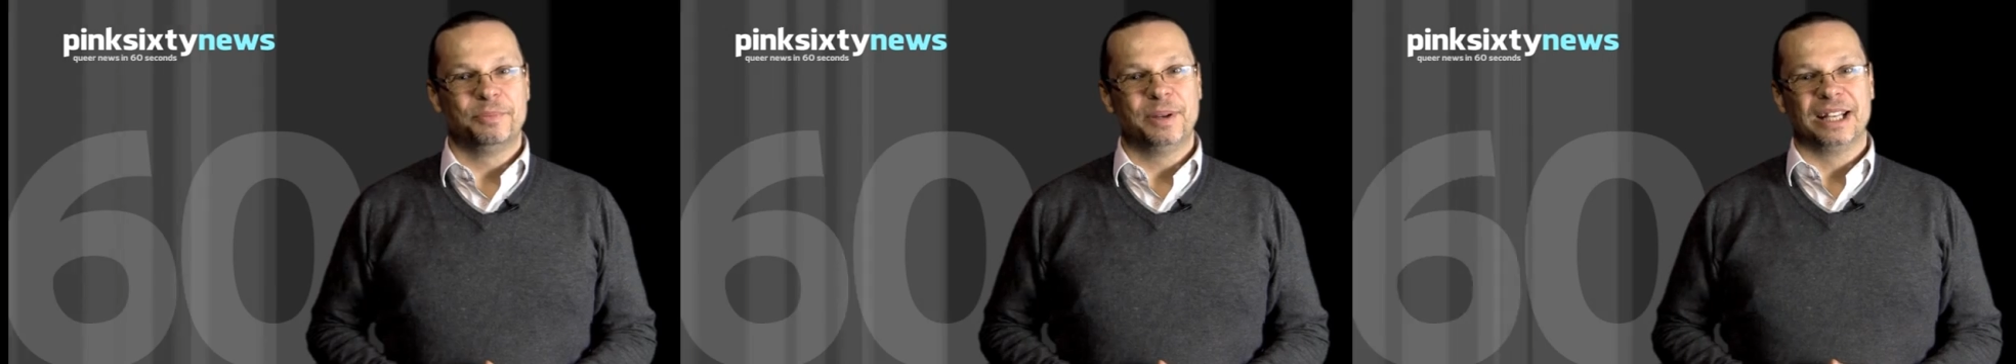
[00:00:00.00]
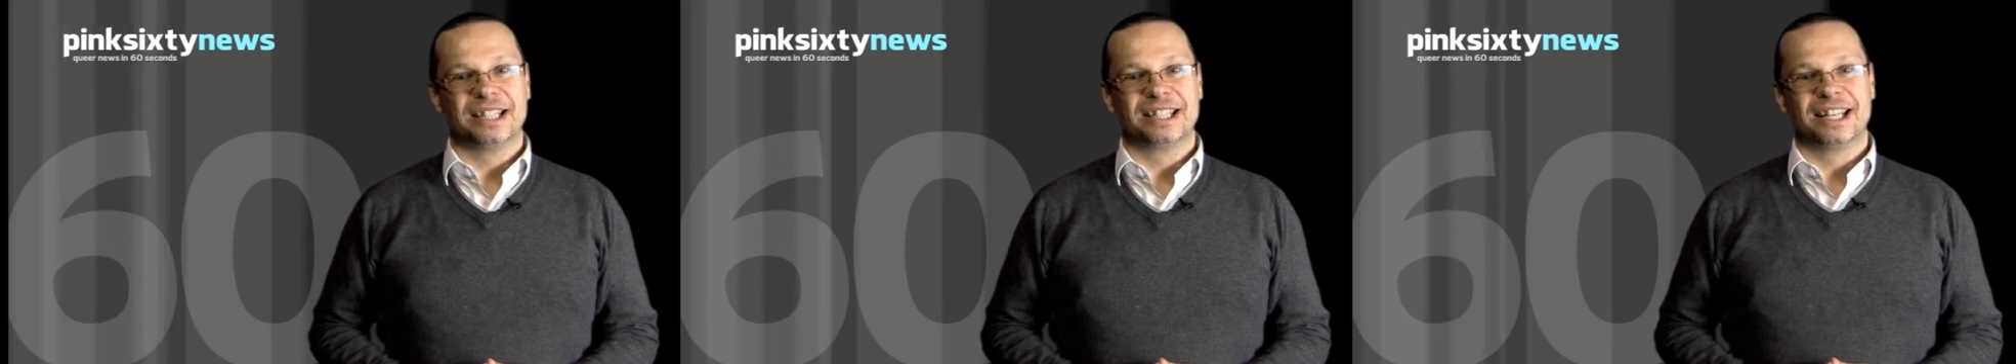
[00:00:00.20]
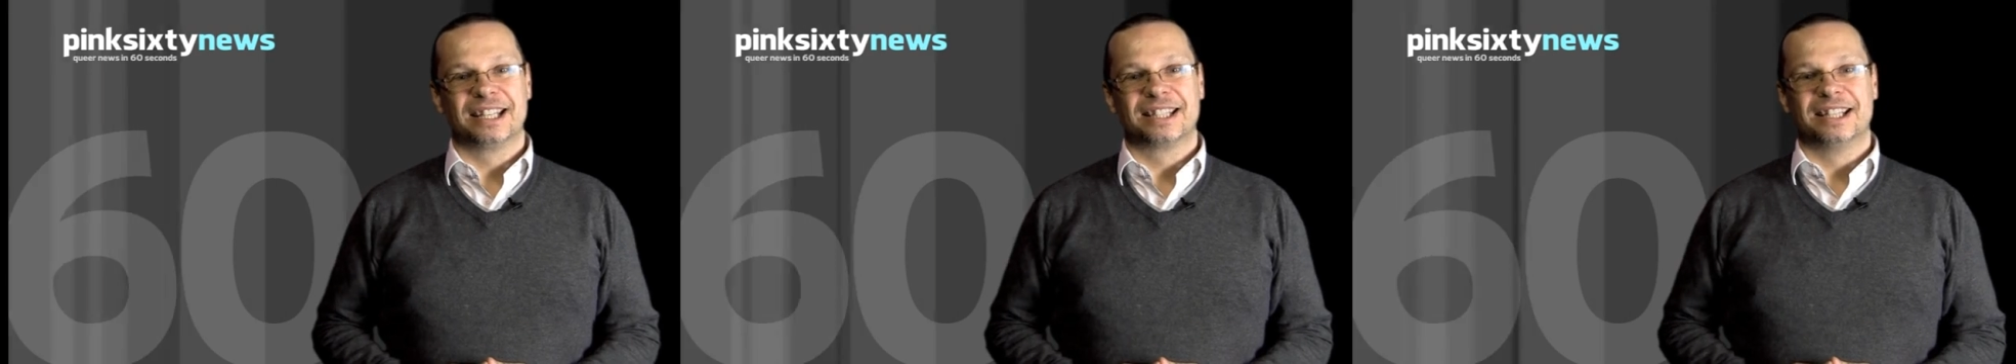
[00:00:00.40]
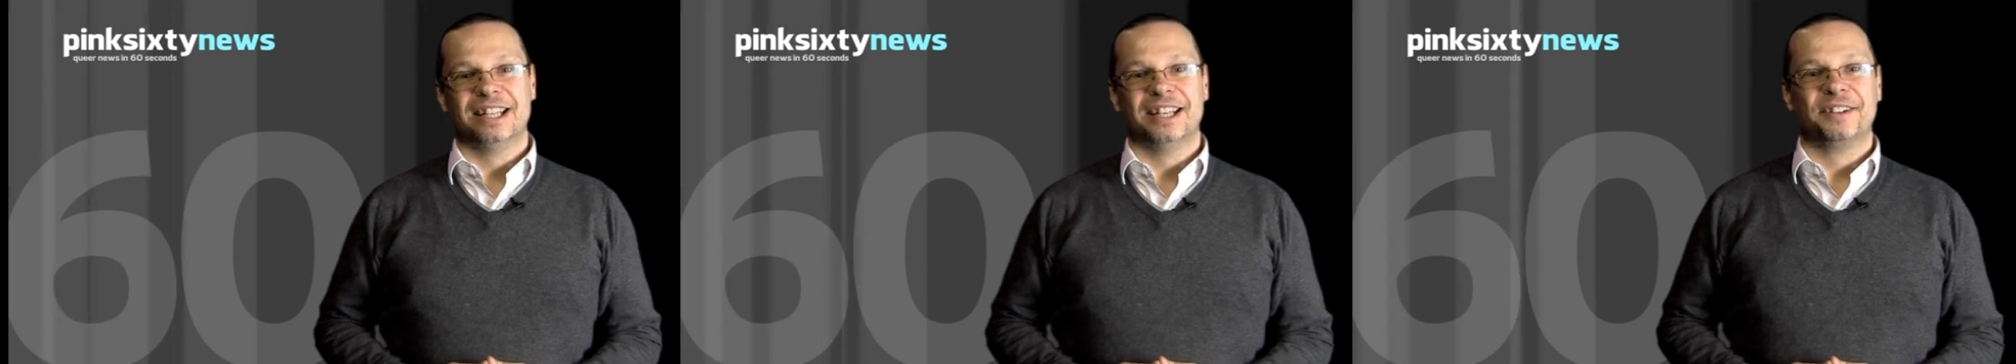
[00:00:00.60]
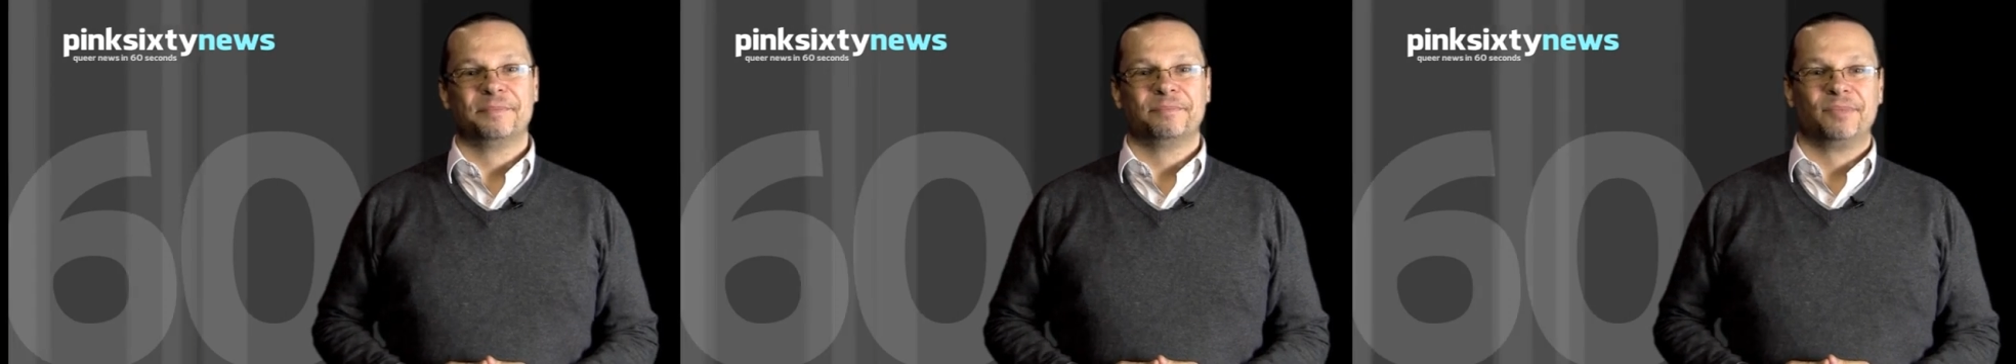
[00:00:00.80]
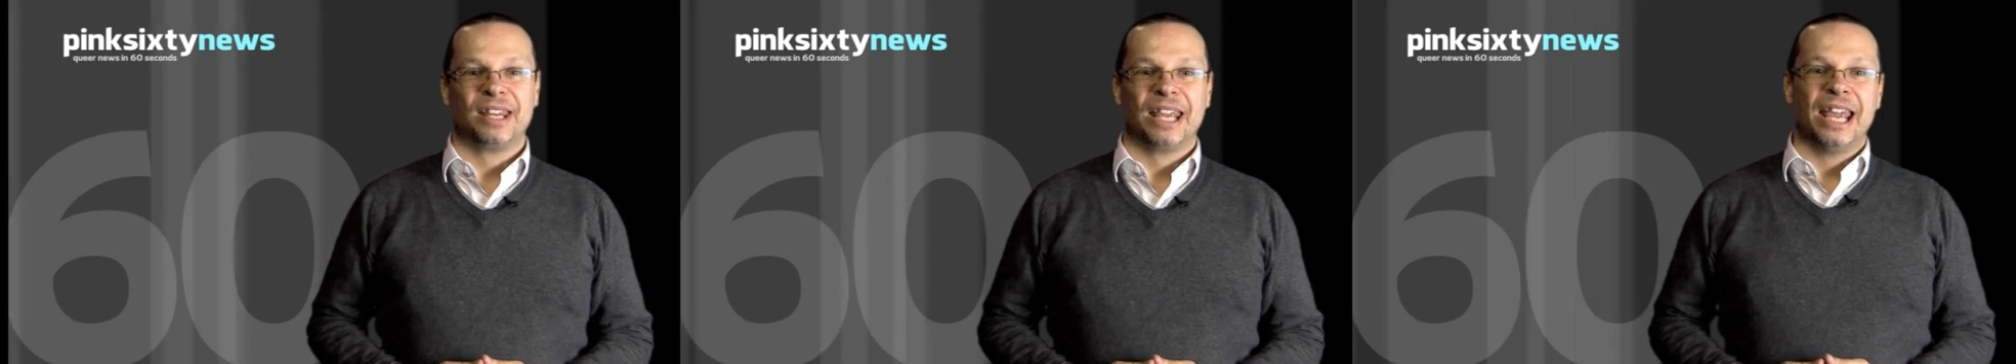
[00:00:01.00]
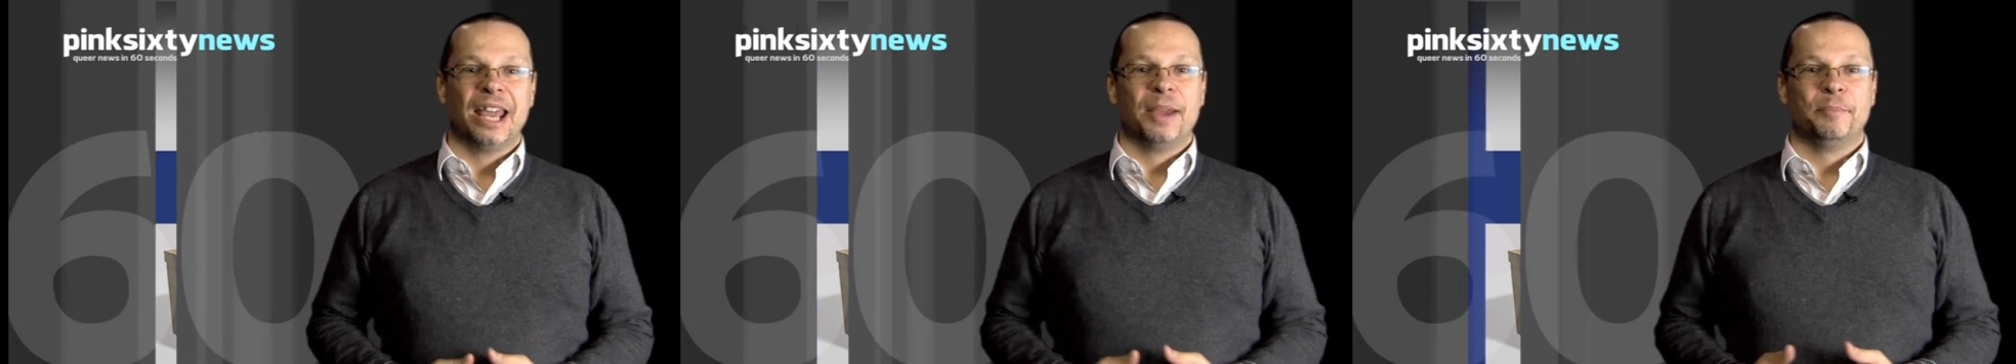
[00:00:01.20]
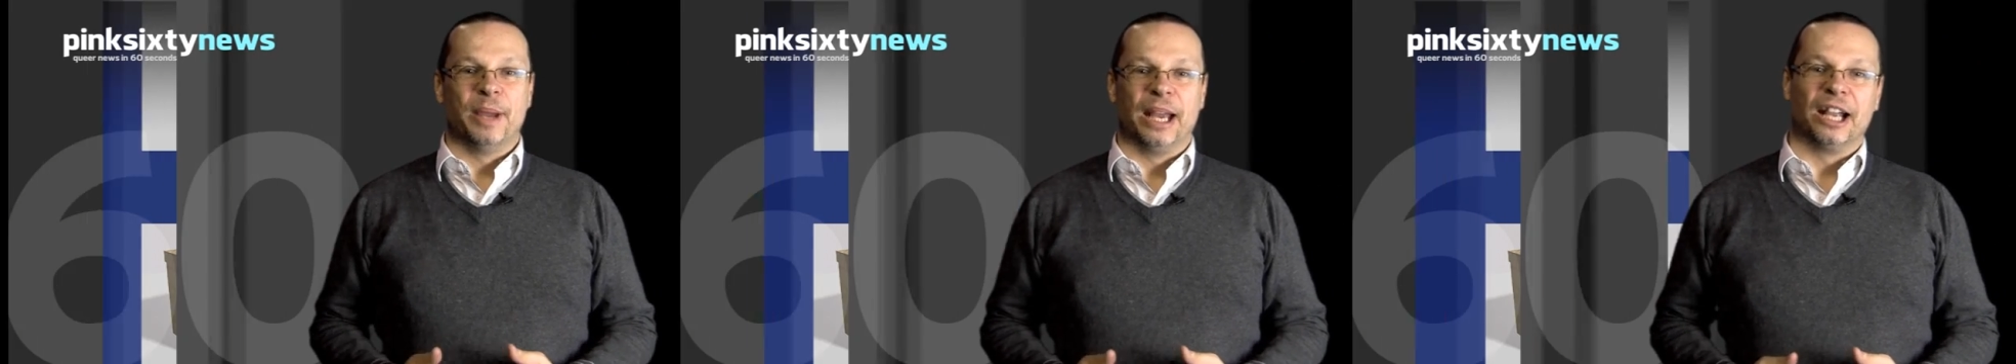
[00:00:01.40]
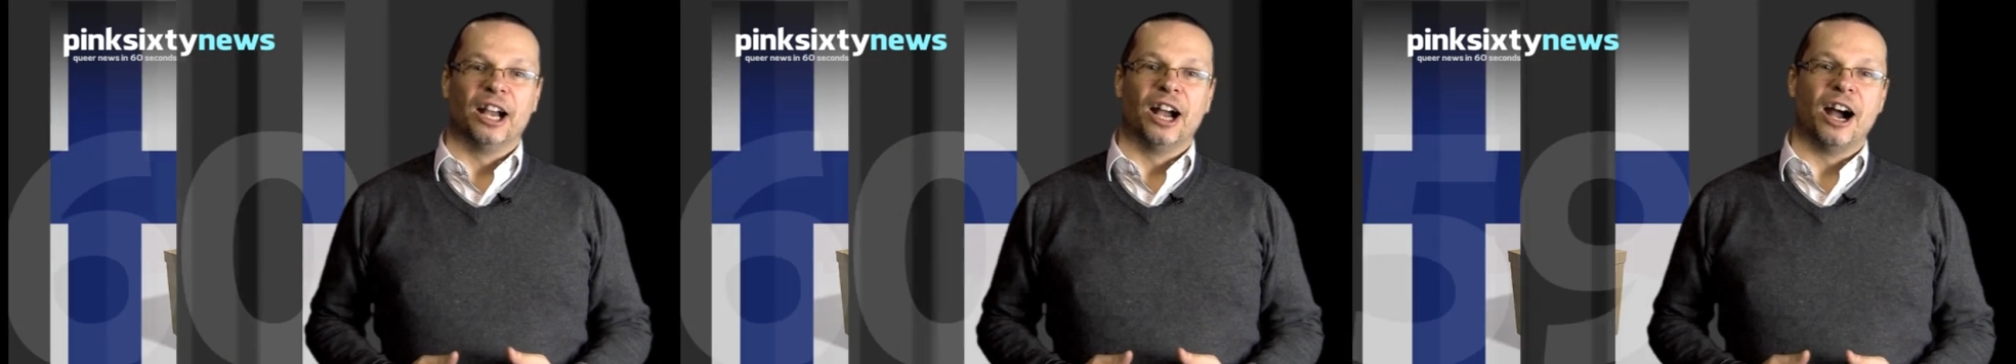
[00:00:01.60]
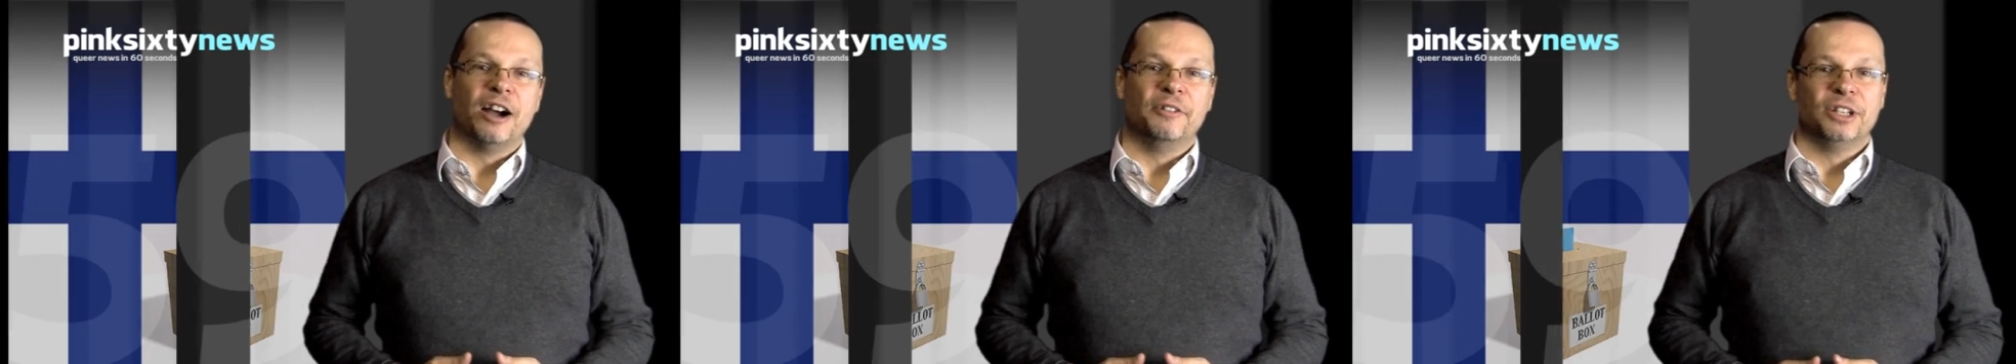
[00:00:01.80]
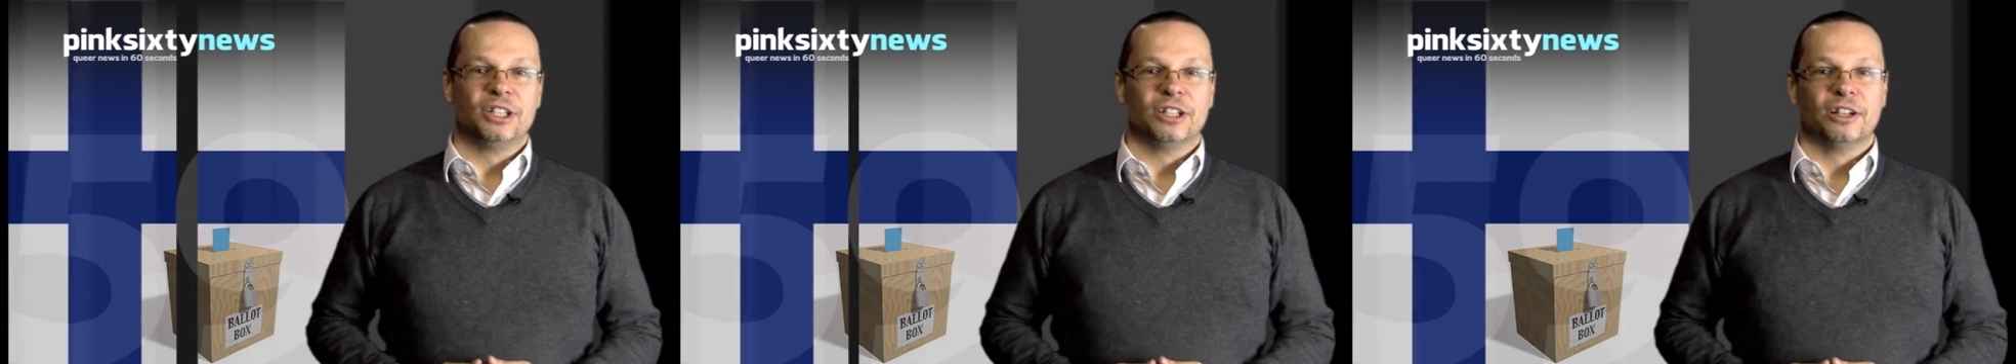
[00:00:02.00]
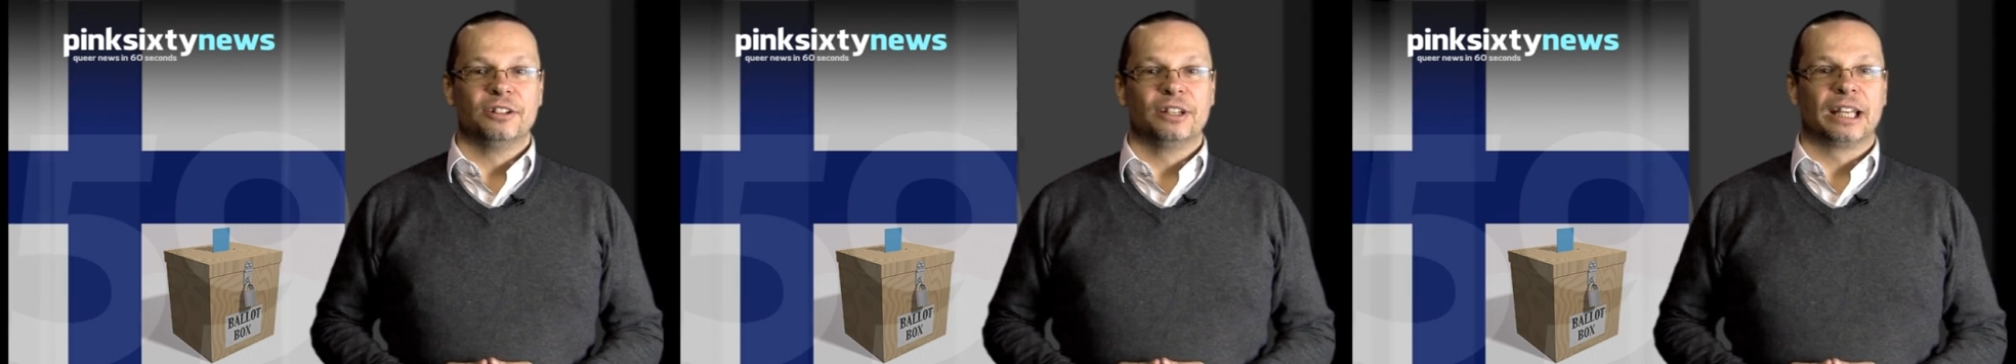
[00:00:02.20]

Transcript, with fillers: Pinksixty. Pekka Haavisto,